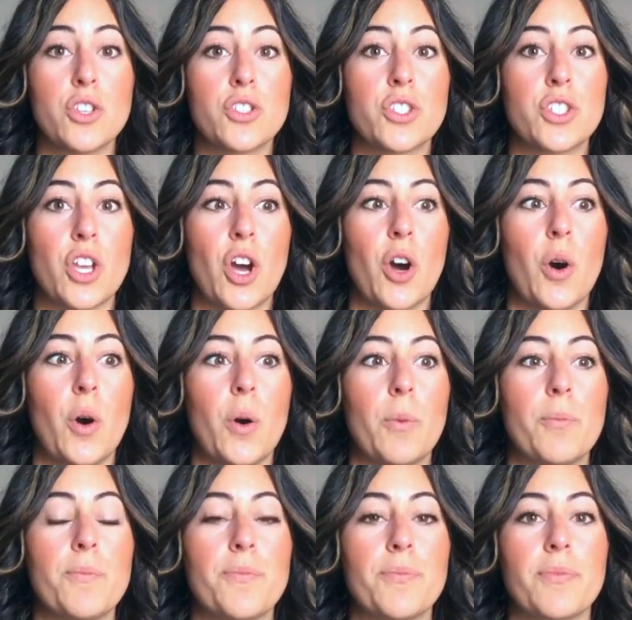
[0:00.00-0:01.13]

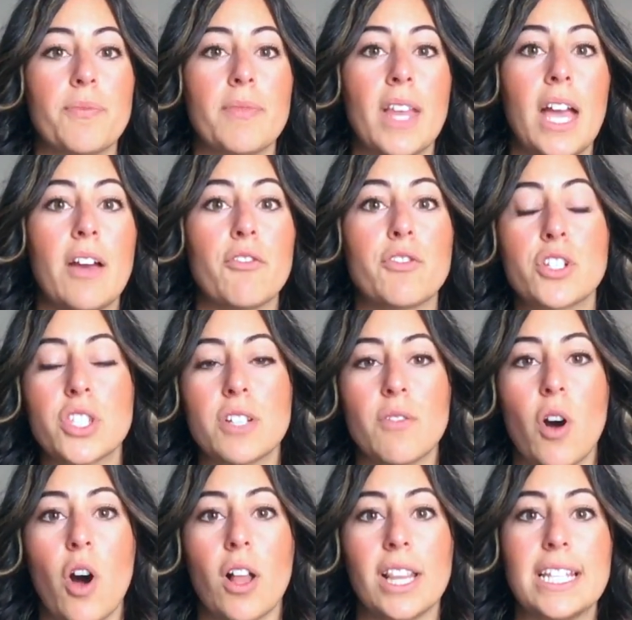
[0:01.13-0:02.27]
So first of
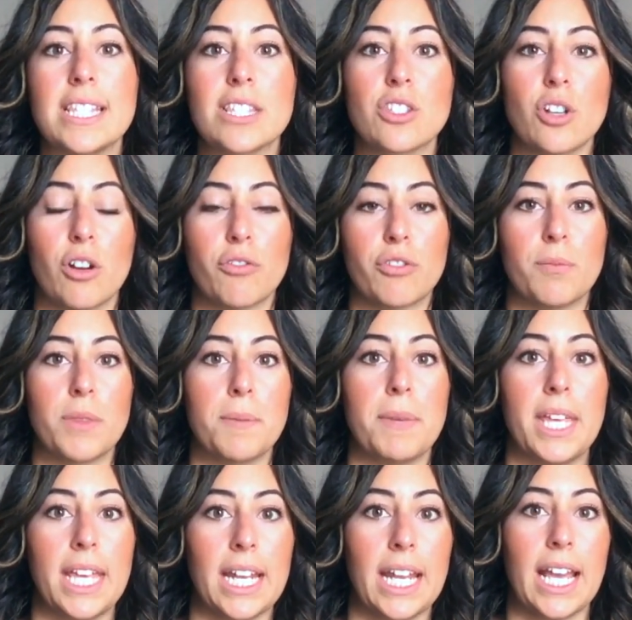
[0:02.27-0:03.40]
all, let's start from the
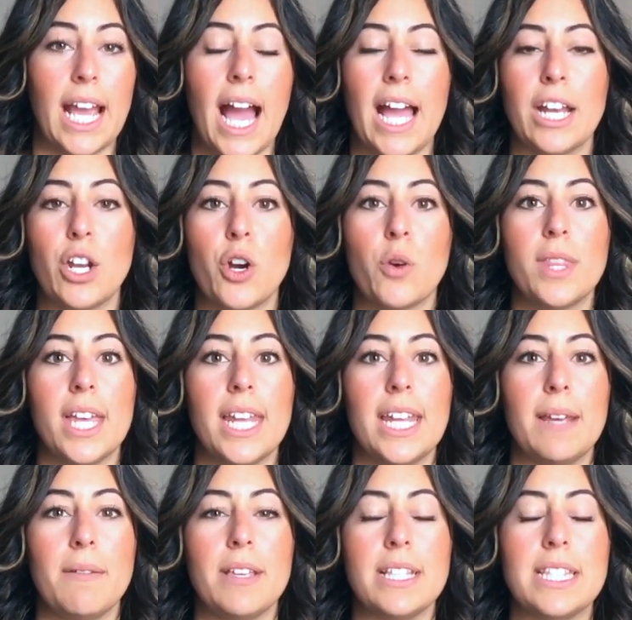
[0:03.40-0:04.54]
beginning. I know that
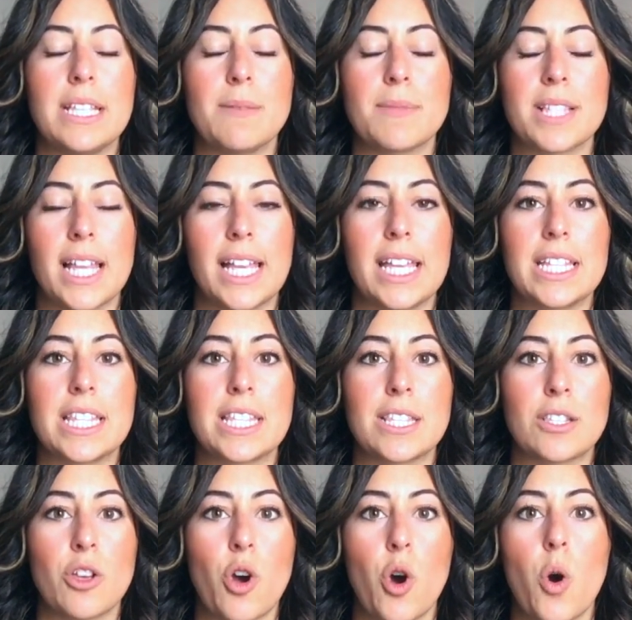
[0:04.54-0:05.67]
it seems like it's
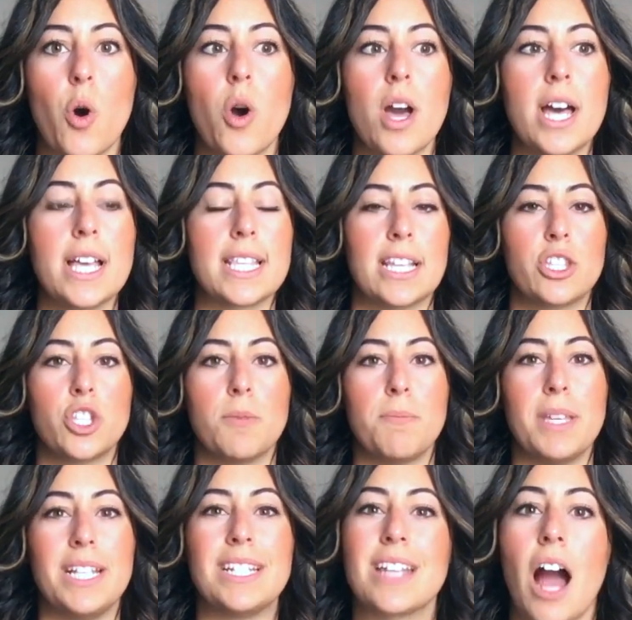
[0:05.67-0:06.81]
such a
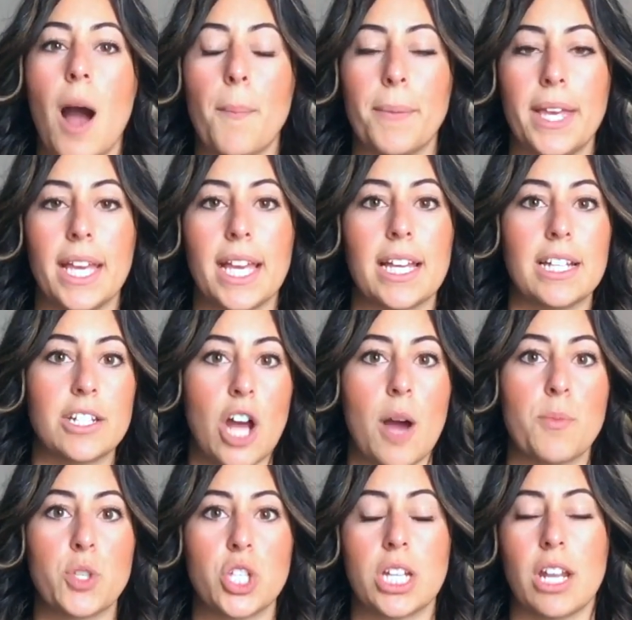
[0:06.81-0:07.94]
big topic,
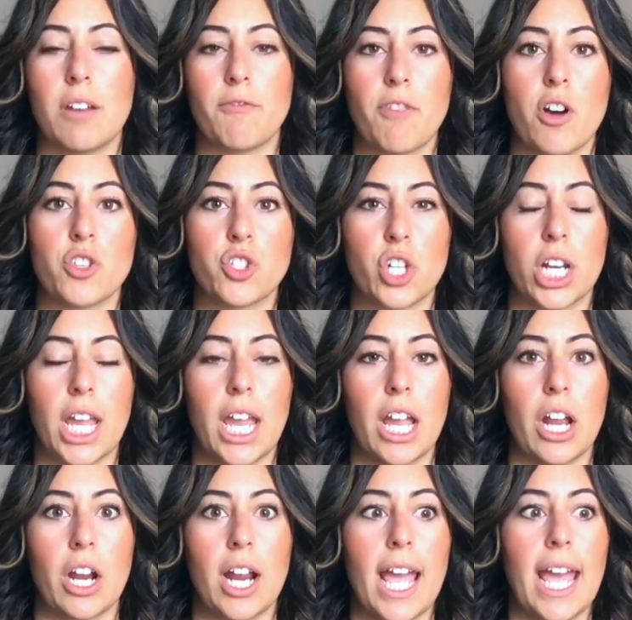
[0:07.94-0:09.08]
adoption and foster
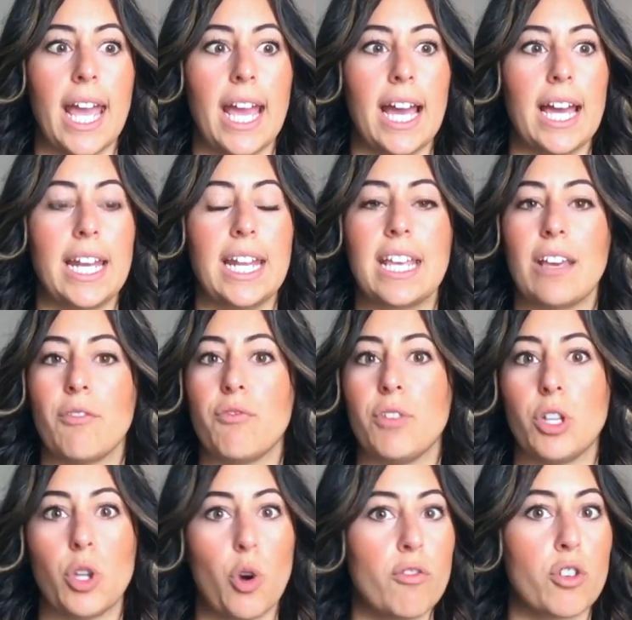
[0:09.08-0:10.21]
care, and it can
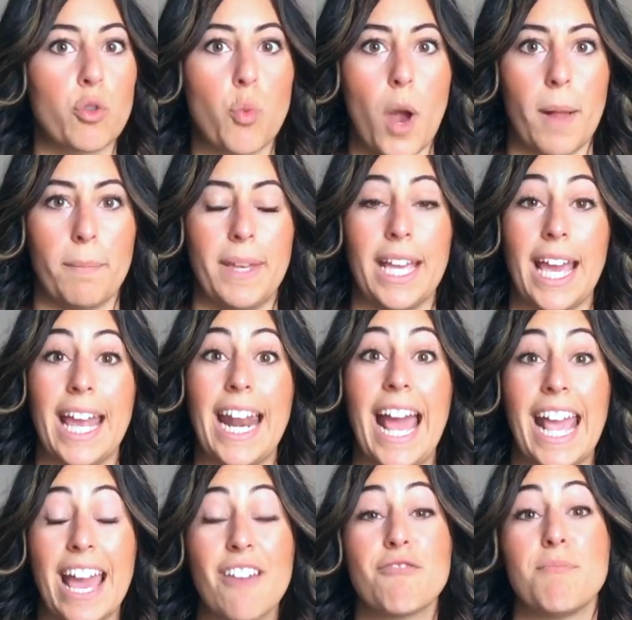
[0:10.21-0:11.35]
feel overwhelming, and I
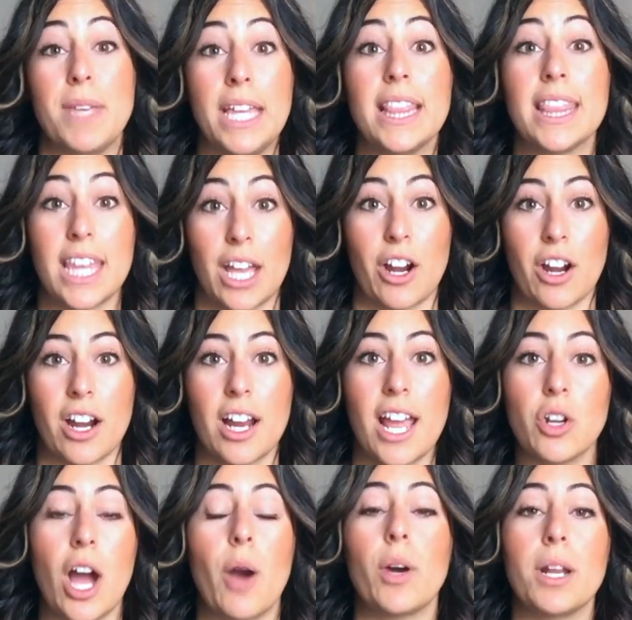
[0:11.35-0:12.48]
have been there.
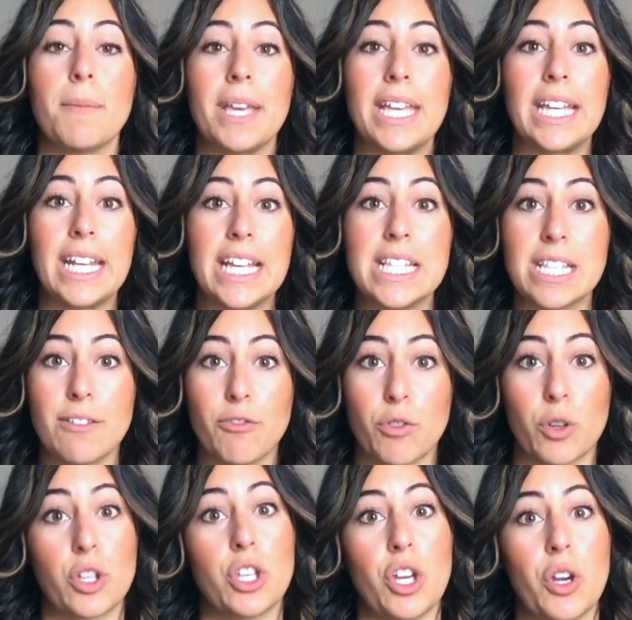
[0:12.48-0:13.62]
I want to make it easy for
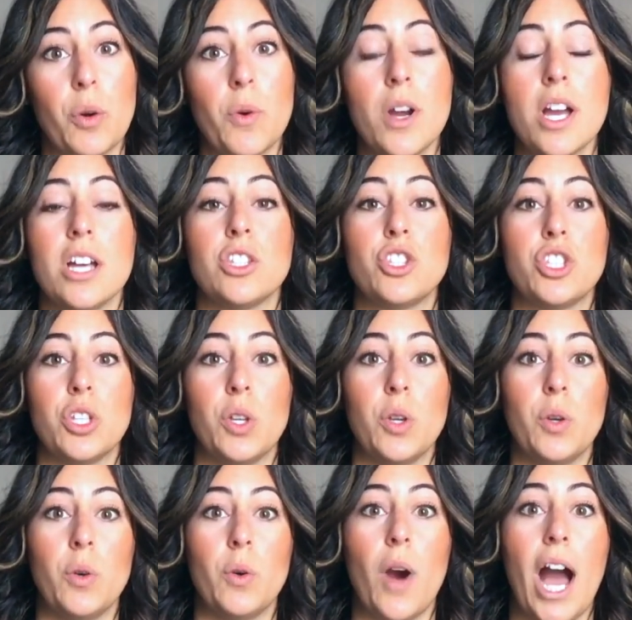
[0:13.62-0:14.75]
you
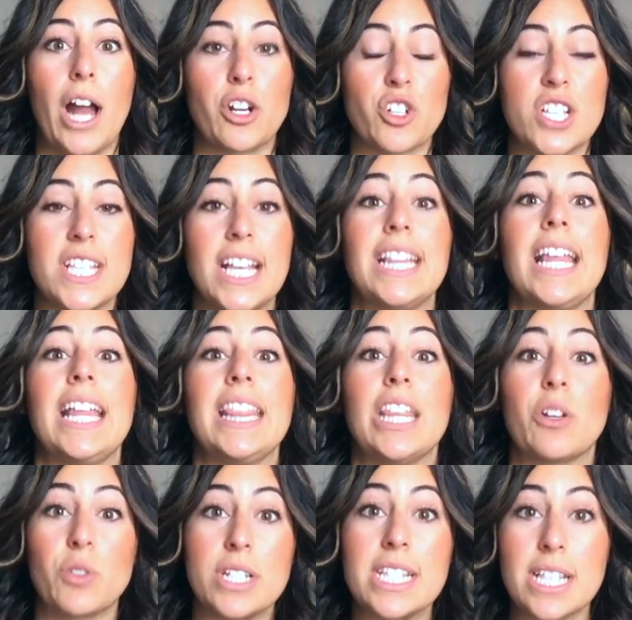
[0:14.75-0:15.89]
to understand that there
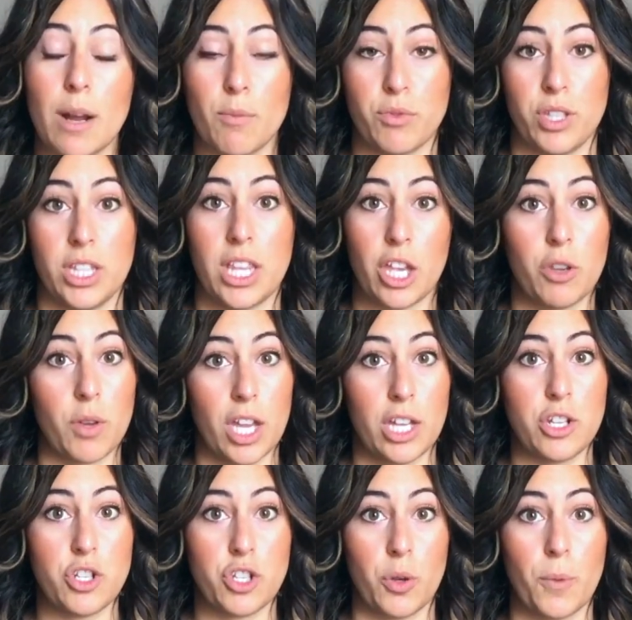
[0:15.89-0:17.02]
is something that you can
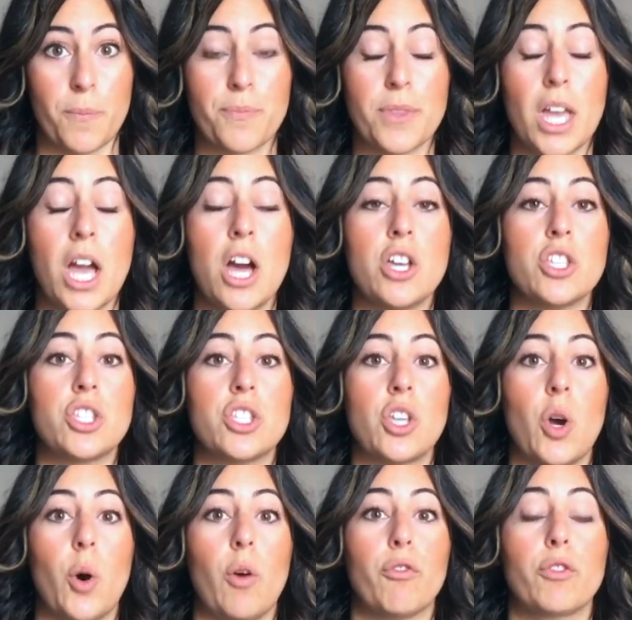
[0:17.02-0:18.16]
do.
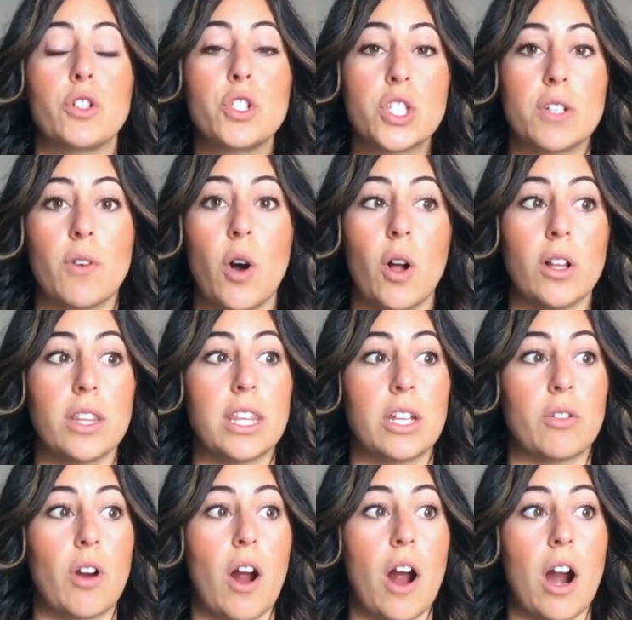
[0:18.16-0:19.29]
So first of all, there
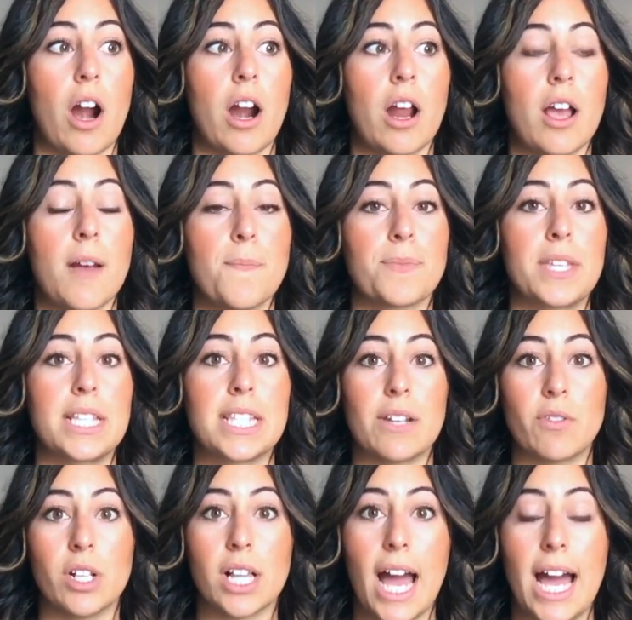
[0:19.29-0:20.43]
are
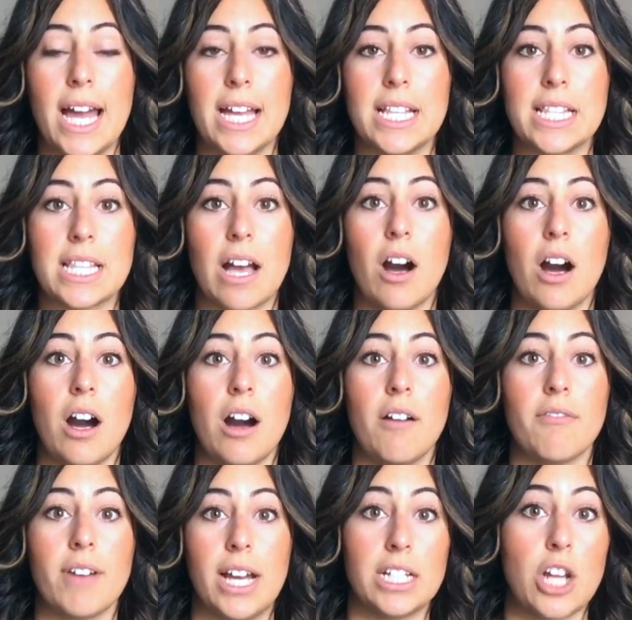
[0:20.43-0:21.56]
several kinds of
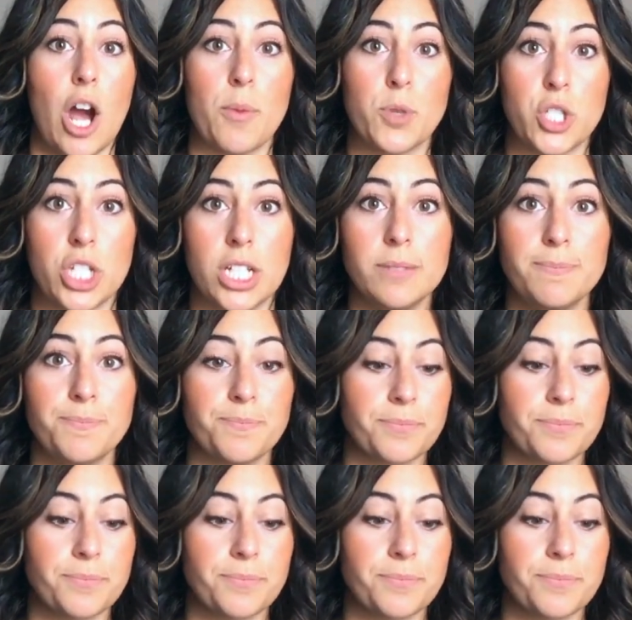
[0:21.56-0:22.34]
adoption.